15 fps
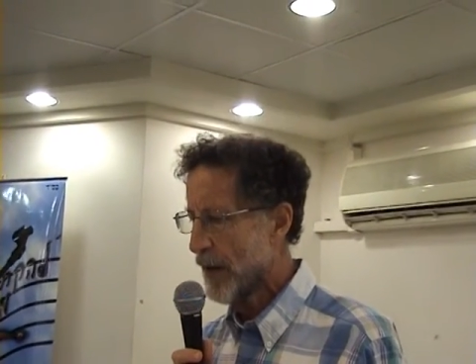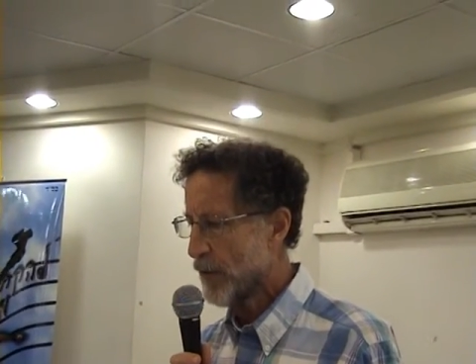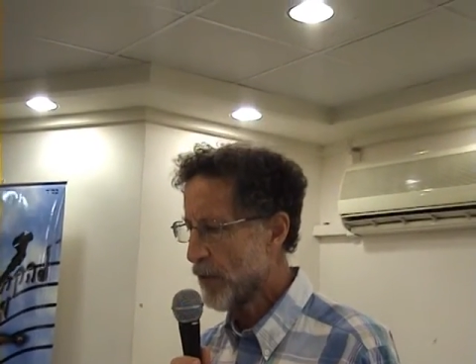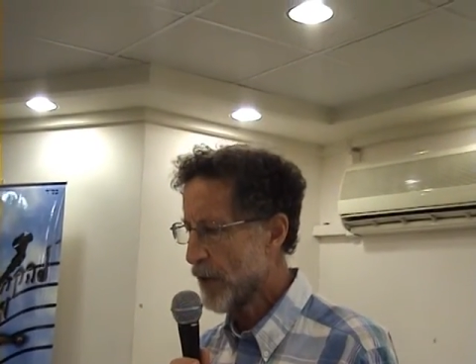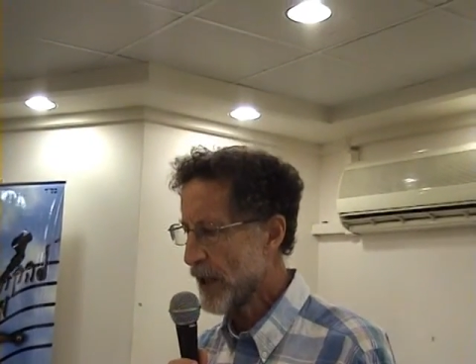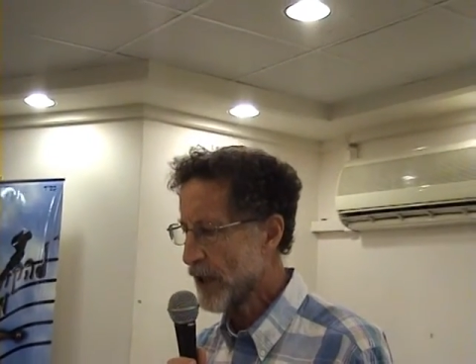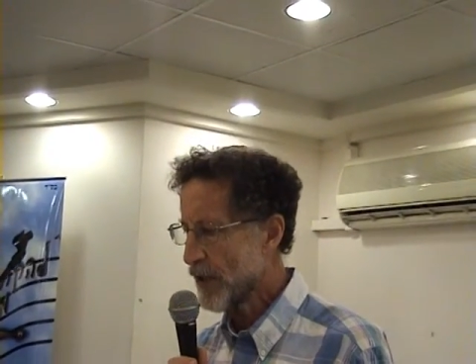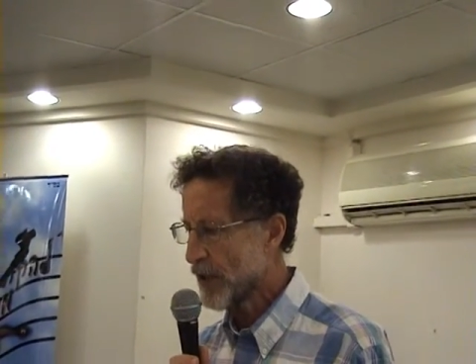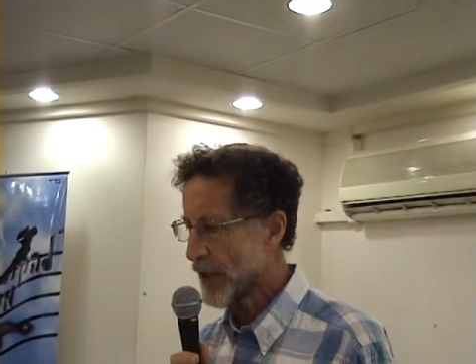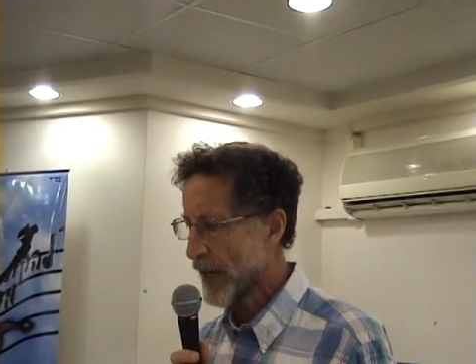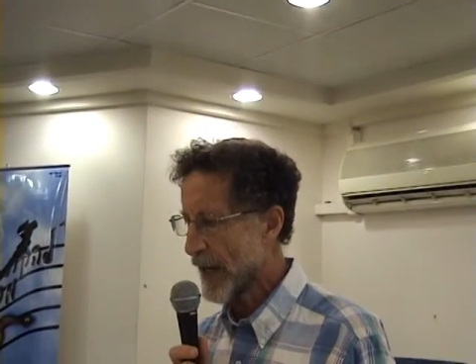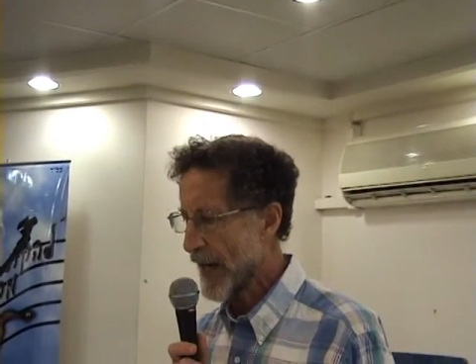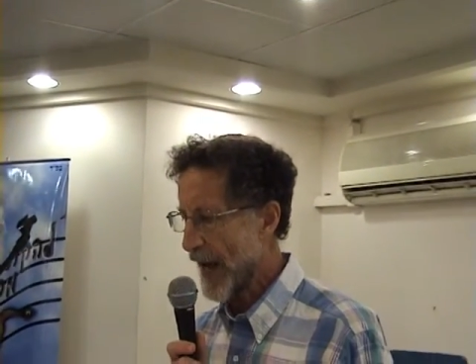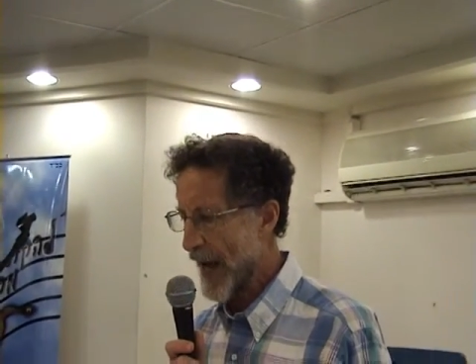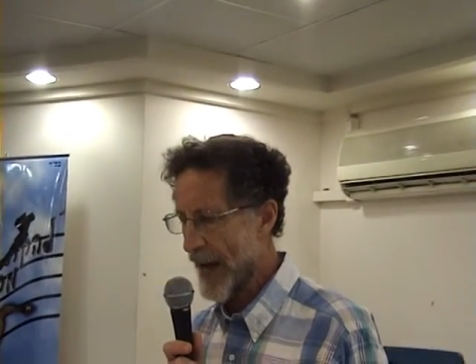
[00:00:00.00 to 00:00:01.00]
reach
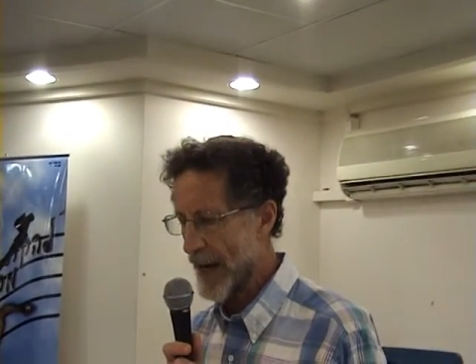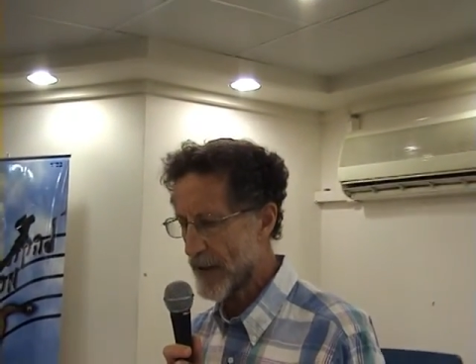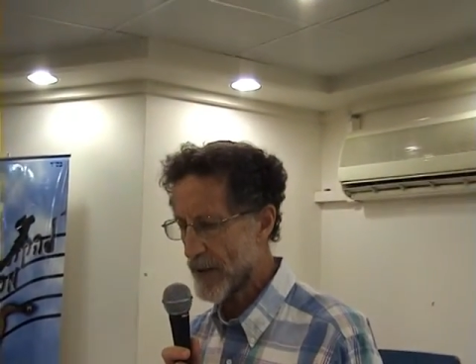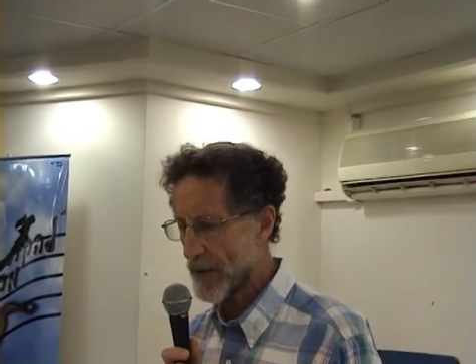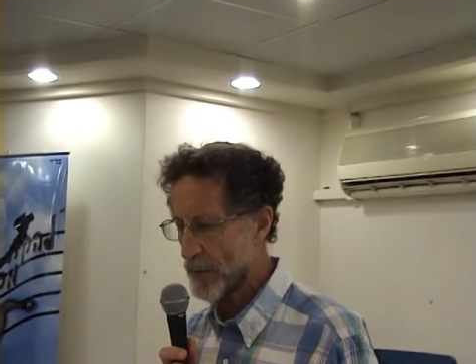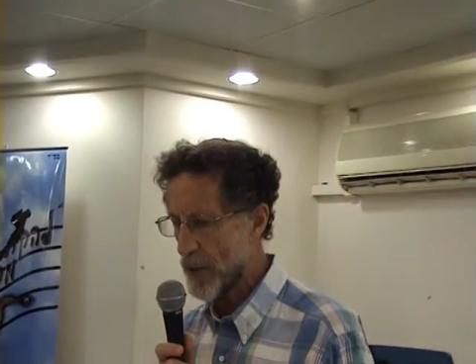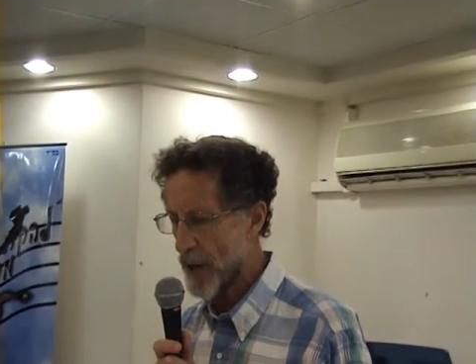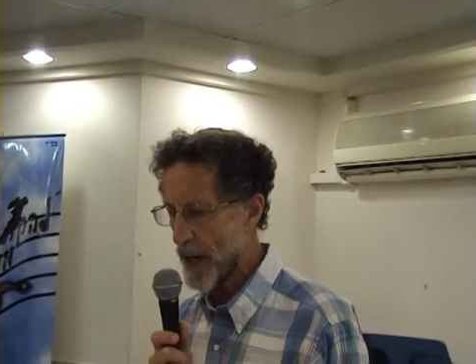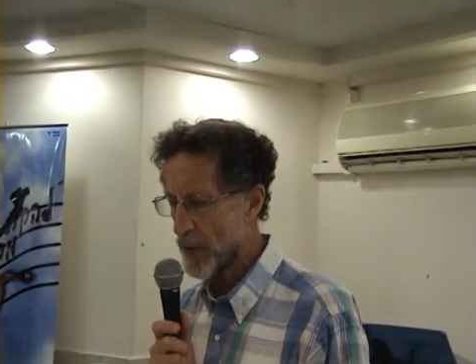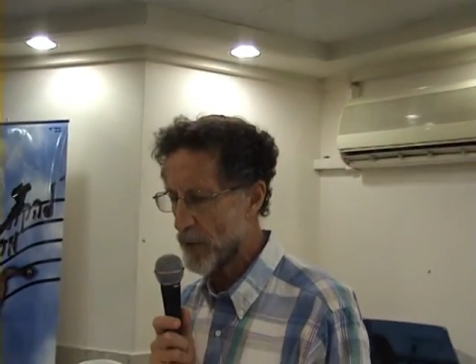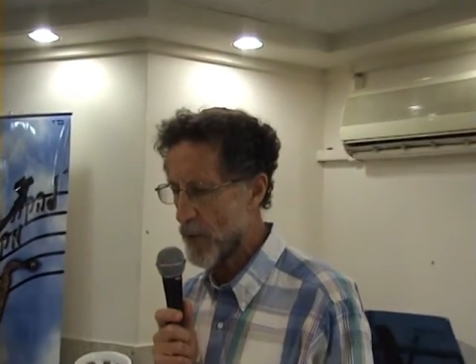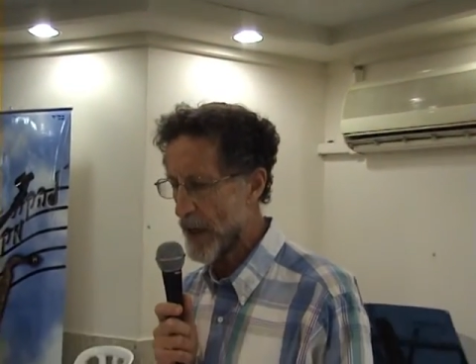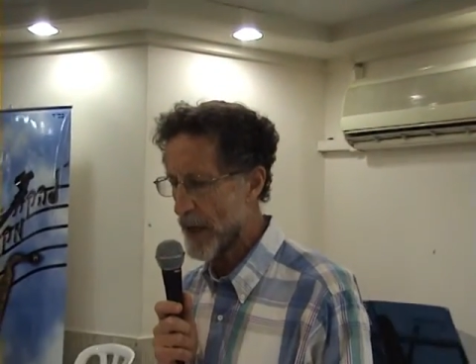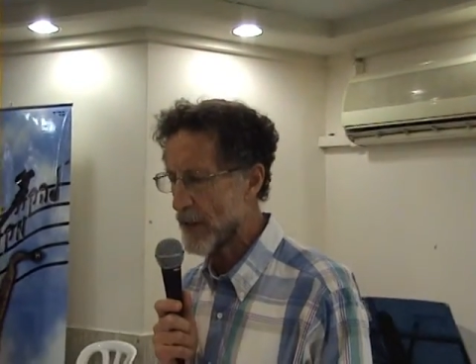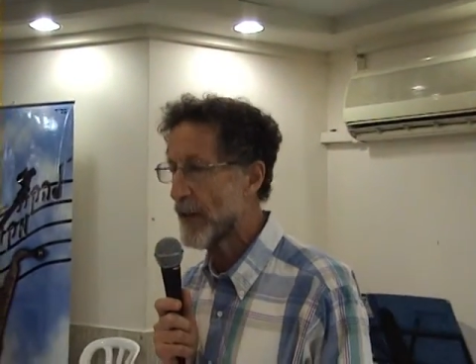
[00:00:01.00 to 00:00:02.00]
and act
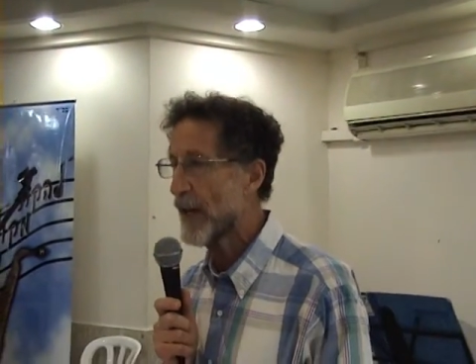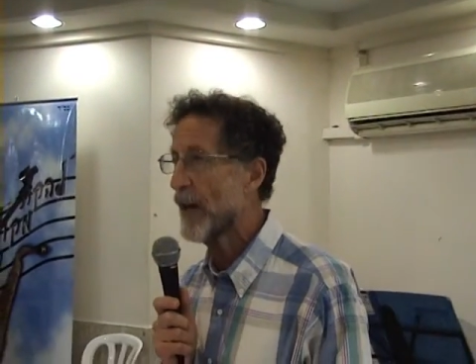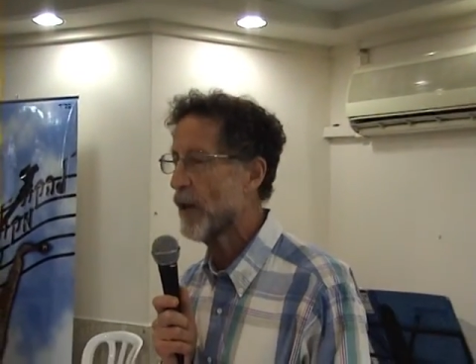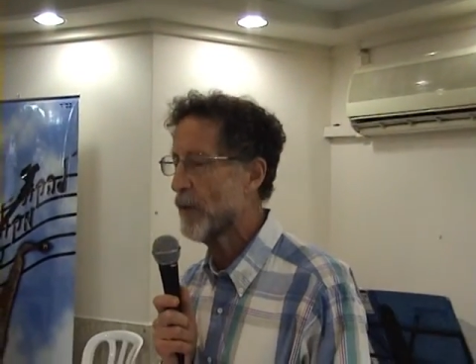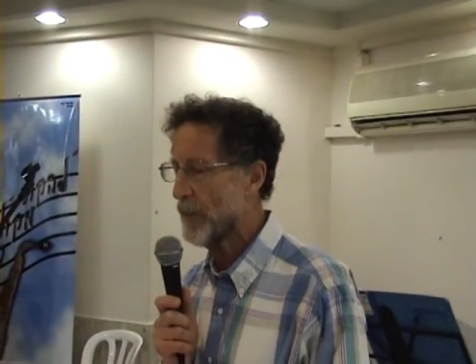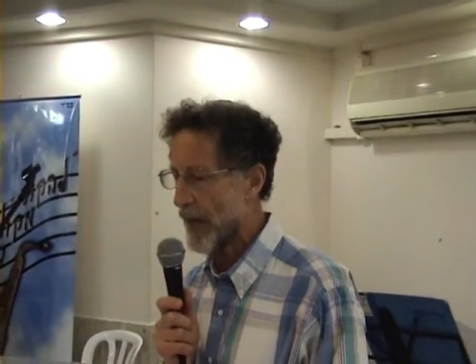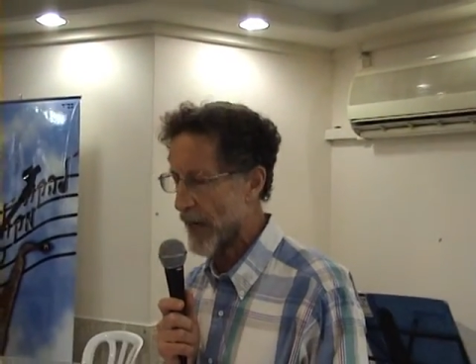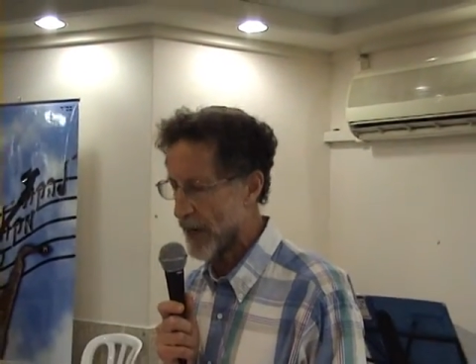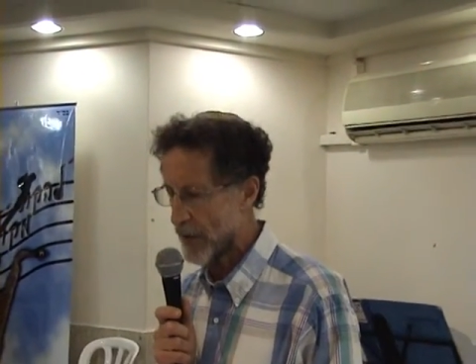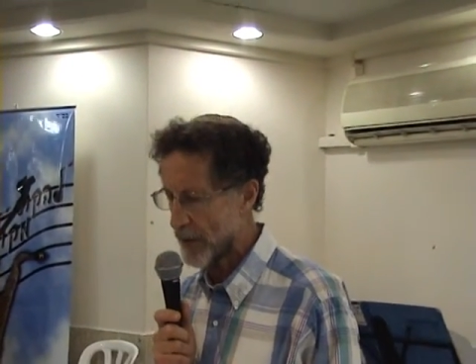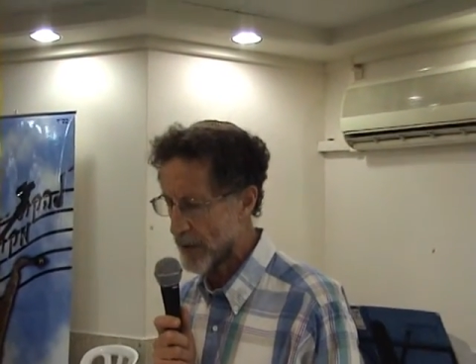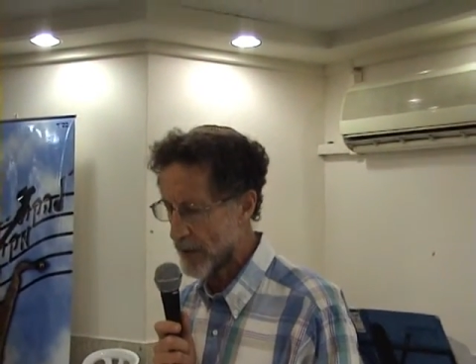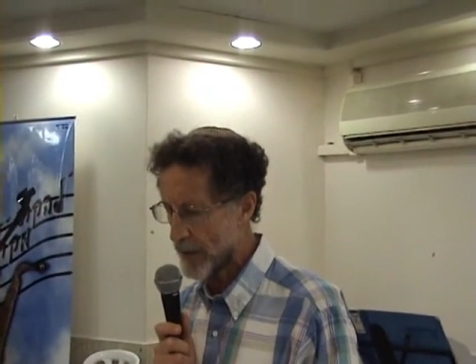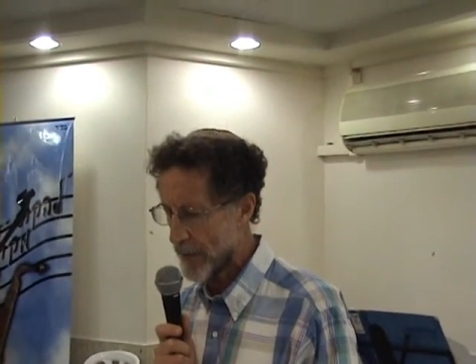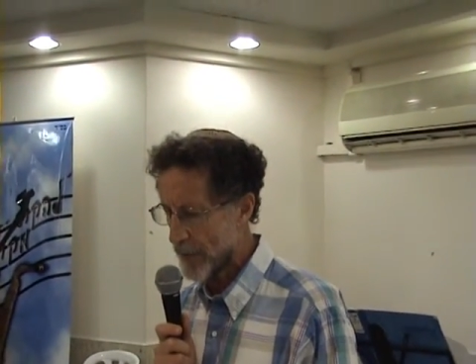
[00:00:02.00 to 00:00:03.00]
upon way to help out.